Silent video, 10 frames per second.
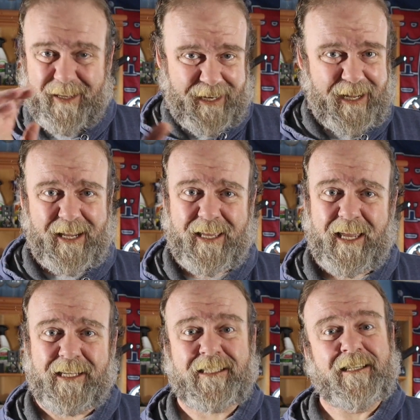In any
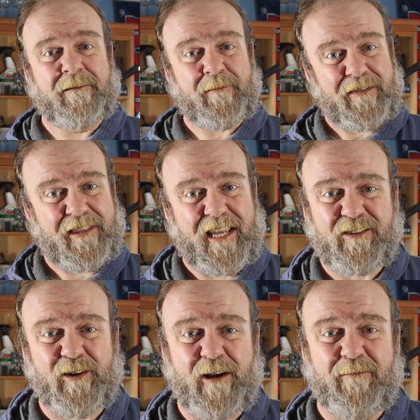case,
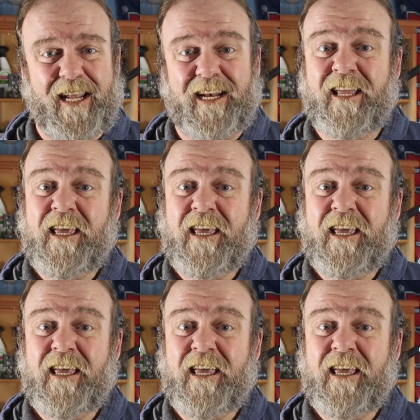Thanks for coming in.